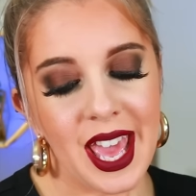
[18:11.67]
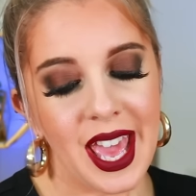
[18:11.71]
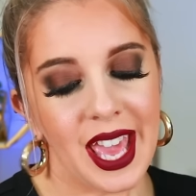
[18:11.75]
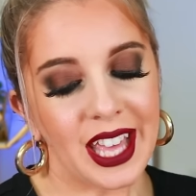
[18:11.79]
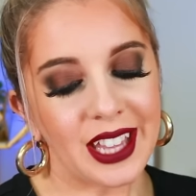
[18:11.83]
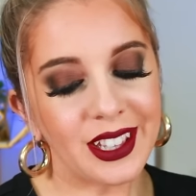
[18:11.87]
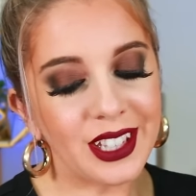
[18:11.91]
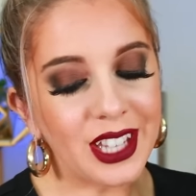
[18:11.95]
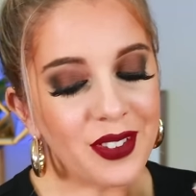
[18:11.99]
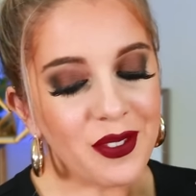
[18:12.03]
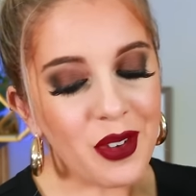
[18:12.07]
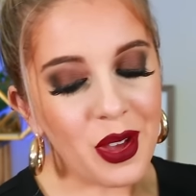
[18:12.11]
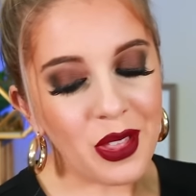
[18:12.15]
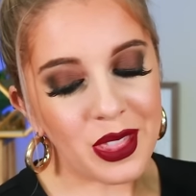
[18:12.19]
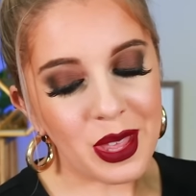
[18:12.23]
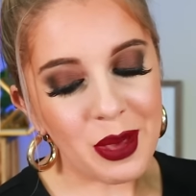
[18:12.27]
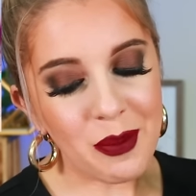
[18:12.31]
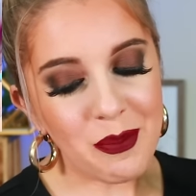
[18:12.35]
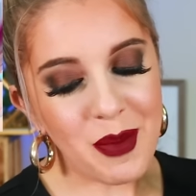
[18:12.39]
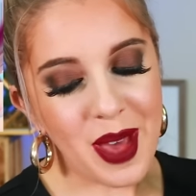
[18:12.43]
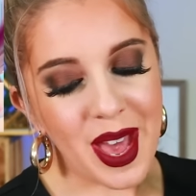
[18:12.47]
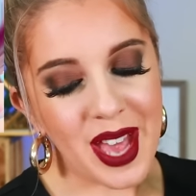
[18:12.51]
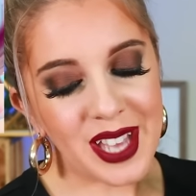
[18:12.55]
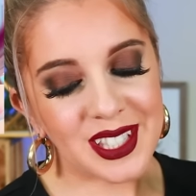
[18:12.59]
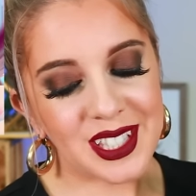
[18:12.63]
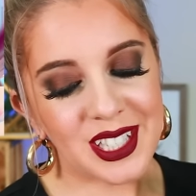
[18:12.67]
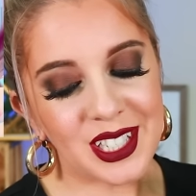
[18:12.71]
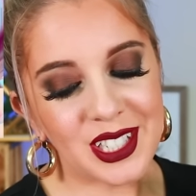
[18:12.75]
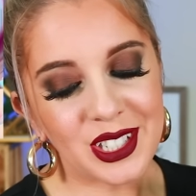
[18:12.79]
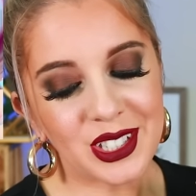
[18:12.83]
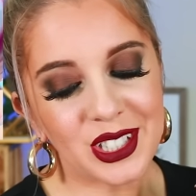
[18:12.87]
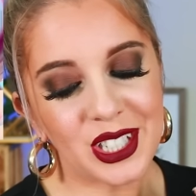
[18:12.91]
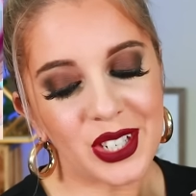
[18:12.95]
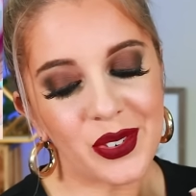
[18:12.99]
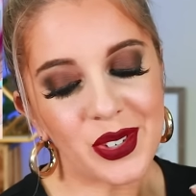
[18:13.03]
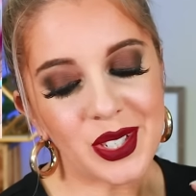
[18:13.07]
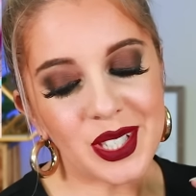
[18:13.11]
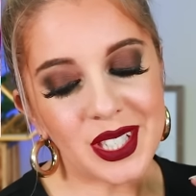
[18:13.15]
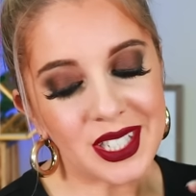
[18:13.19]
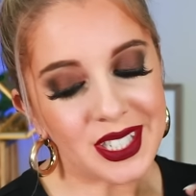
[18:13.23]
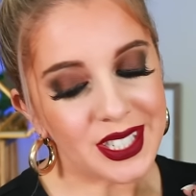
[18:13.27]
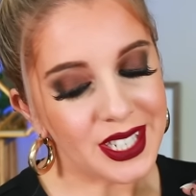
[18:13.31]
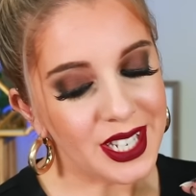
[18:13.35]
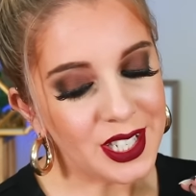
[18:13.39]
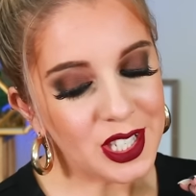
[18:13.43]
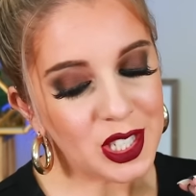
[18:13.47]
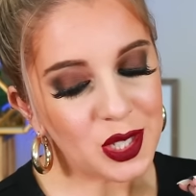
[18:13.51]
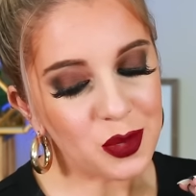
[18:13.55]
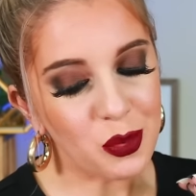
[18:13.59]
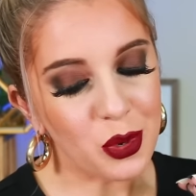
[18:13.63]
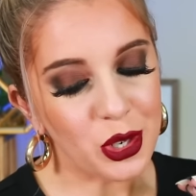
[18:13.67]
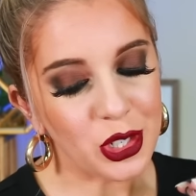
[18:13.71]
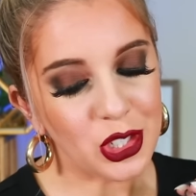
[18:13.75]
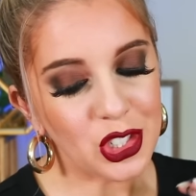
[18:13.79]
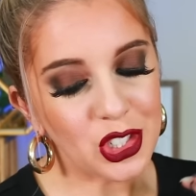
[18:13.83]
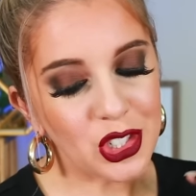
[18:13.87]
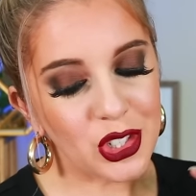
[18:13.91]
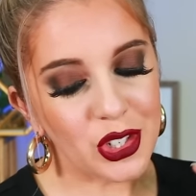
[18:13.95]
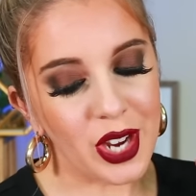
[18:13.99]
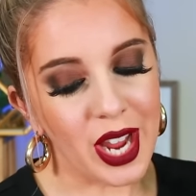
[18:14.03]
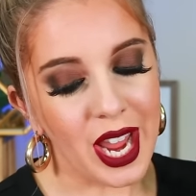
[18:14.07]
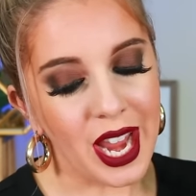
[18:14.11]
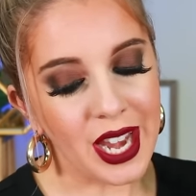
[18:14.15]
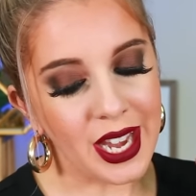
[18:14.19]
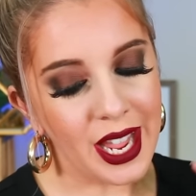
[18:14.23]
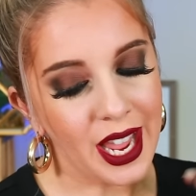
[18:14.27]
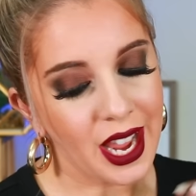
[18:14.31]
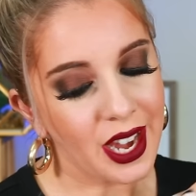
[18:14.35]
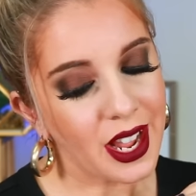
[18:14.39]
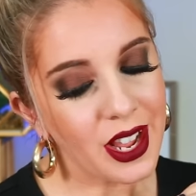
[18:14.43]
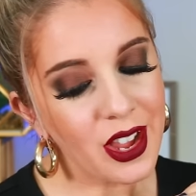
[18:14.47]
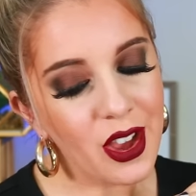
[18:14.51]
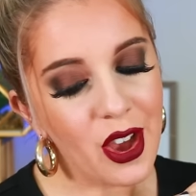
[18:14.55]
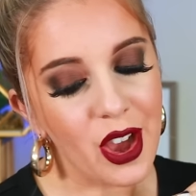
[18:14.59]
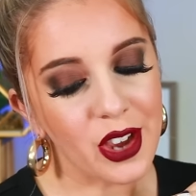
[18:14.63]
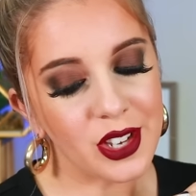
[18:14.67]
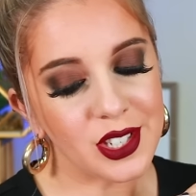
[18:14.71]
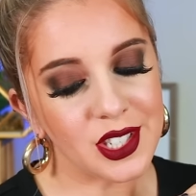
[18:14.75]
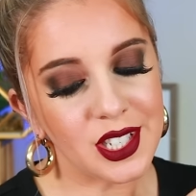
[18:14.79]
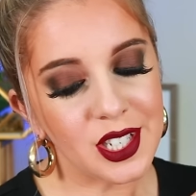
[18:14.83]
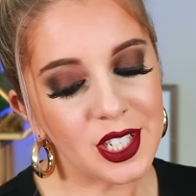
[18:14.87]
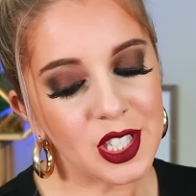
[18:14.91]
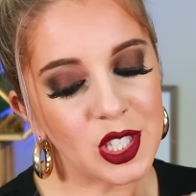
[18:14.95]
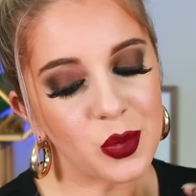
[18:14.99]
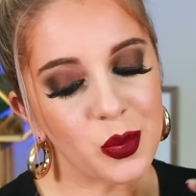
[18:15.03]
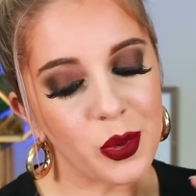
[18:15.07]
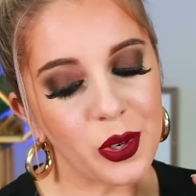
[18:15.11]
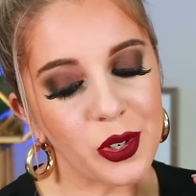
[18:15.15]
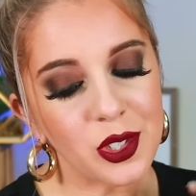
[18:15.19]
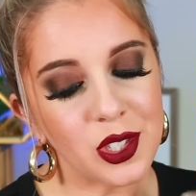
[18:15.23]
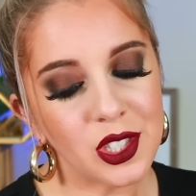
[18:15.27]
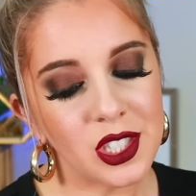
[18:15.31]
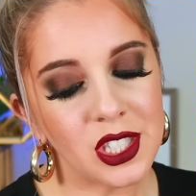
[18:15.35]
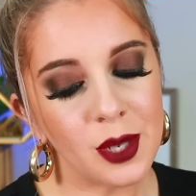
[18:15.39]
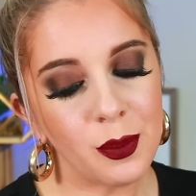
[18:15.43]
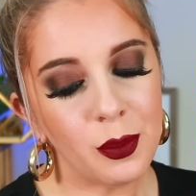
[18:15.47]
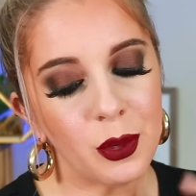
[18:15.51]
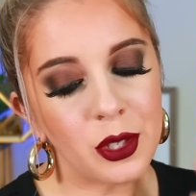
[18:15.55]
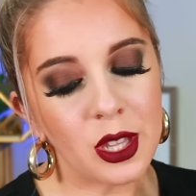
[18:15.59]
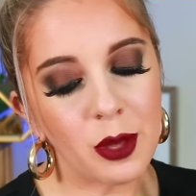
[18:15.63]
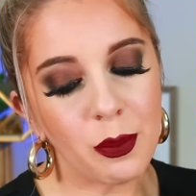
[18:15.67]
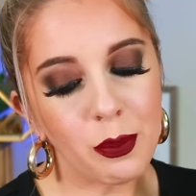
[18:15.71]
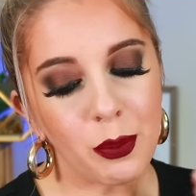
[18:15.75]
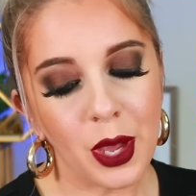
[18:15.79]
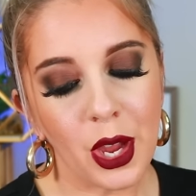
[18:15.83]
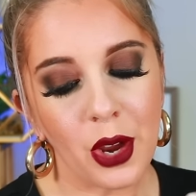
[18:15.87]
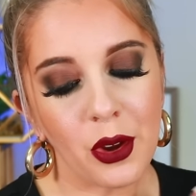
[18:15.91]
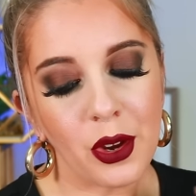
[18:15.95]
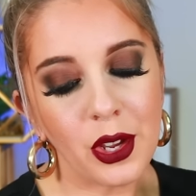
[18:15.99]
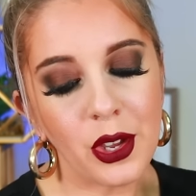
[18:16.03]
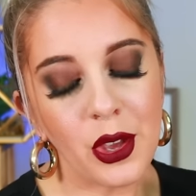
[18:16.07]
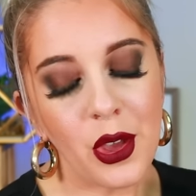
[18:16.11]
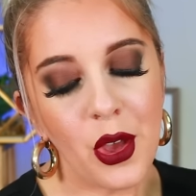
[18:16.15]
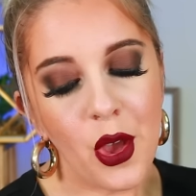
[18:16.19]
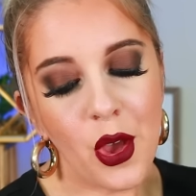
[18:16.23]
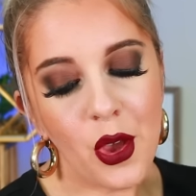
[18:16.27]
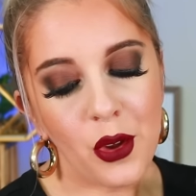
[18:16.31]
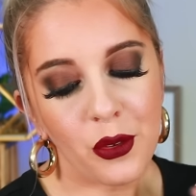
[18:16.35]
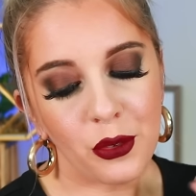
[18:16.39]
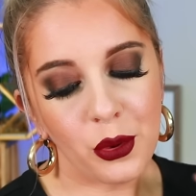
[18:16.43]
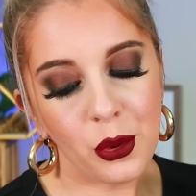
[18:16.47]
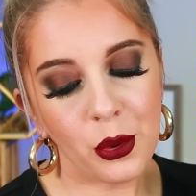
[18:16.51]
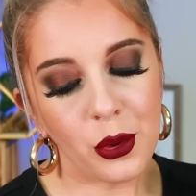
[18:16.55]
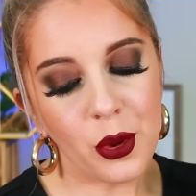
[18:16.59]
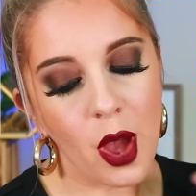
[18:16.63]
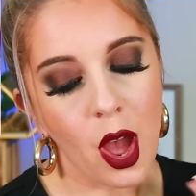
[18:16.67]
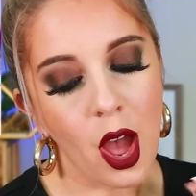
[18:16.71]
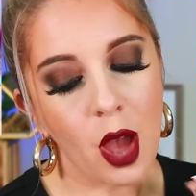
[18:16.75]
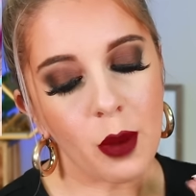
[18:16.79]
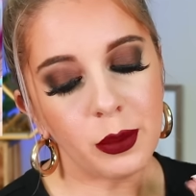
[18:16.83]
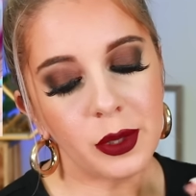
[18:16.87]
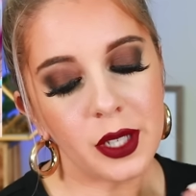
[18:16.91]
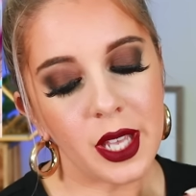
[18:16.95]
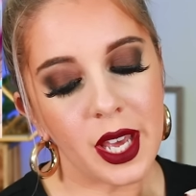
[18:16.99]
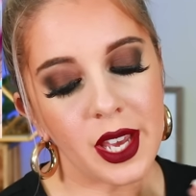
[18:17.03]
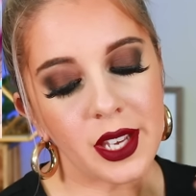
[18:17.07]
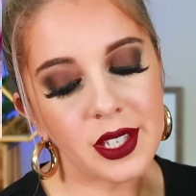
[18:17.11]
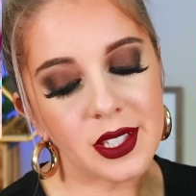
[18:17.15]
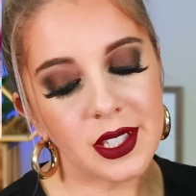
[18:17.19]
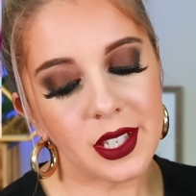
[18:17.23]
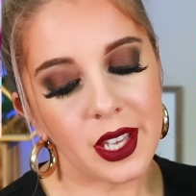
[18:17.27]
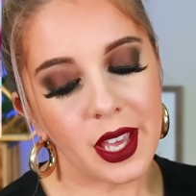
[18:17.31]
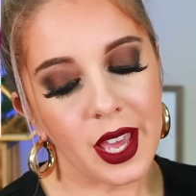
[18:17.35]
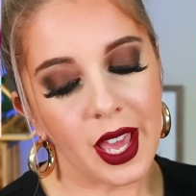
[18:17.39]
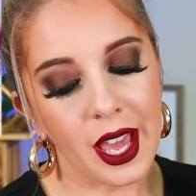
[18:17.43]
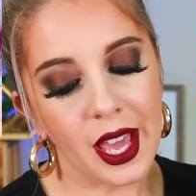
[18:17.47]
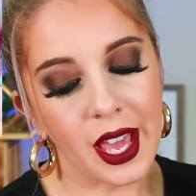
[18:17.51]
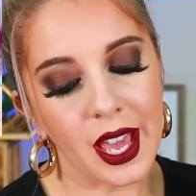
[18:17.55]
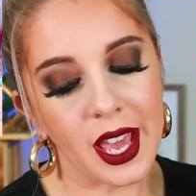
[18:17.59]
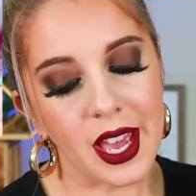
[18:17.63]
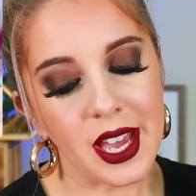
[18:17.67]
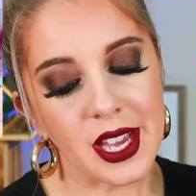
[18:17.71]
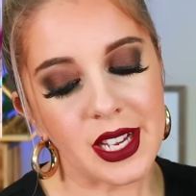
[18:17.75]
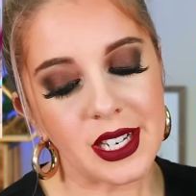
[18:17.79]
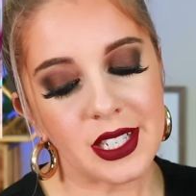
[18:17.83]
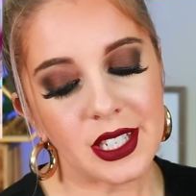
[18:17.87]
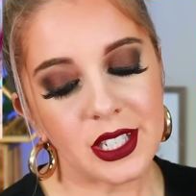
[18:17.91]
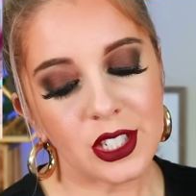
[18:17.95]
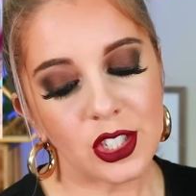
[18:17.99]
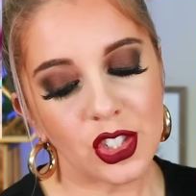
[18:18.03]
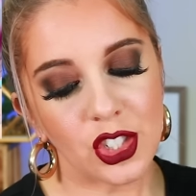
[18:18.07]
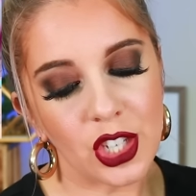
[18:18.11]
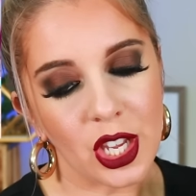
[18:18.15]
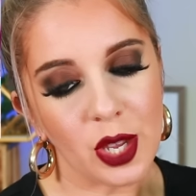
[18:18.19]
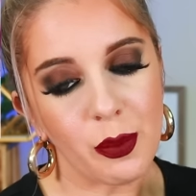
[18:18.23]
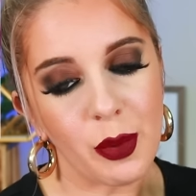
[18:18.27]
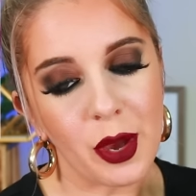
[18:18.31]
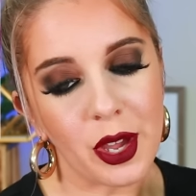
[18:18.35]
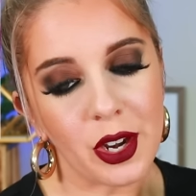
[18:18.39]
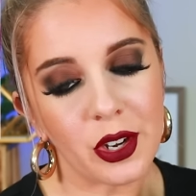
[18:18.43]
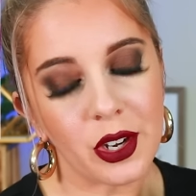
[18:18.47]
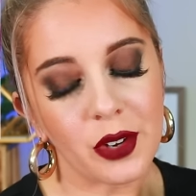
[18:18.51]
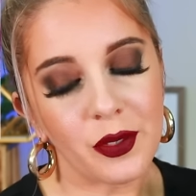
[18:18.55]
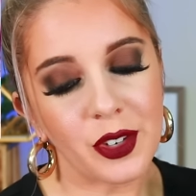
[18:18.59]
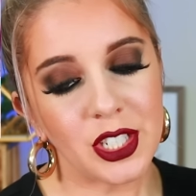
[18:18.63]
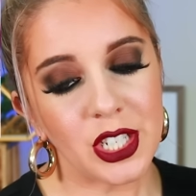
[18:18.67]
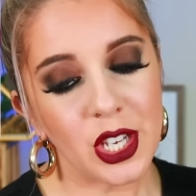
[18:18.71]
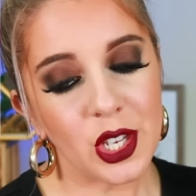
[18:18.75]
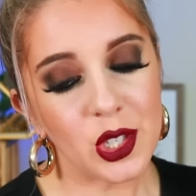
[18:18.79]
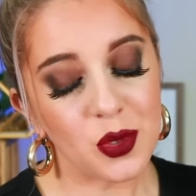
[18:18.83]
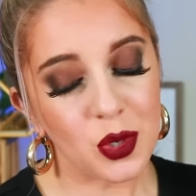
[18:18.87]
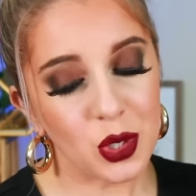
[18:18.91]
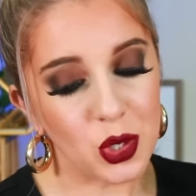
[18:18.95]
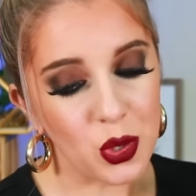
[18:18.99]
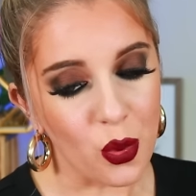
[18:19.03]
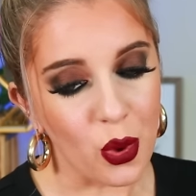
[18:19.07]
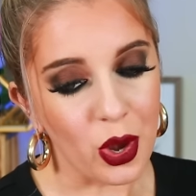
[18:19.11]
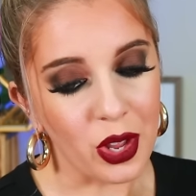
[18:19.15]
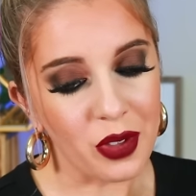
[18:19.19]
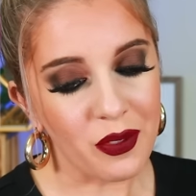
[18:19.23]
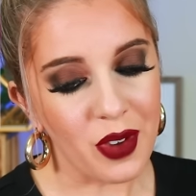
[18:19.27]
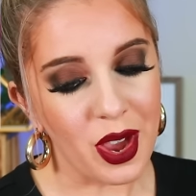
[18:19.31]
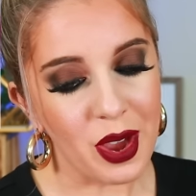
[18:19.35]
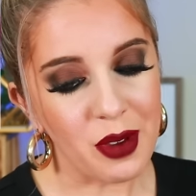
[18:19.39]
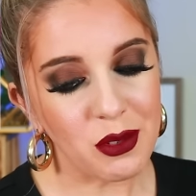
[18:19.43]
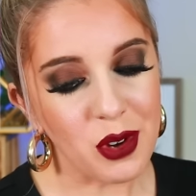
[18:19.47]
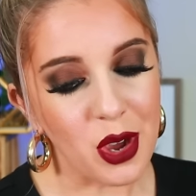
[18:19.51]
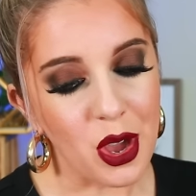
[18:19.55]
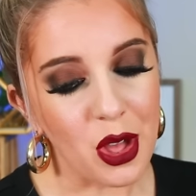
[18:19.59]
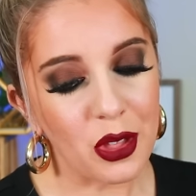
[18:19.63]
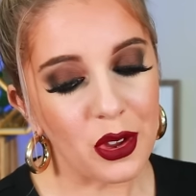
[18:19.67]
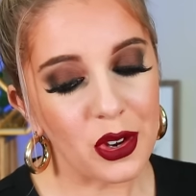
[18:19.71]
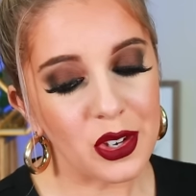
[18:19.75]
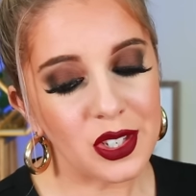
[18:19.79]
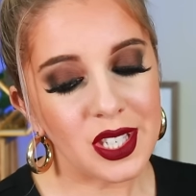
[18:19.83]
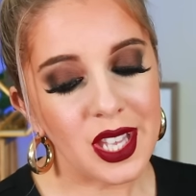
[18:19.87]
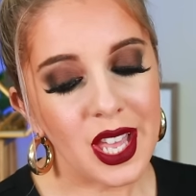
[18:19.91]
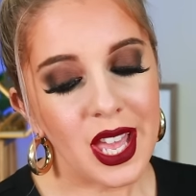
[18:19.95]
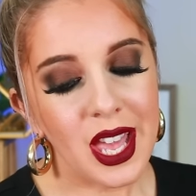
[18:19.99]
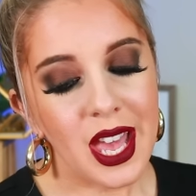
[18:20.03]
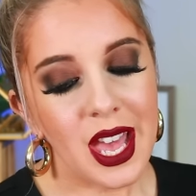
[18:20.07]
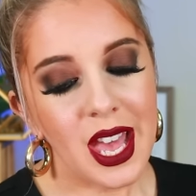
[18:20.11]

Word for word: A leave on lip mask that delivers intense moisture and antioxidants while you sleep with a berry fruit complex and shea butter. It retails for $25.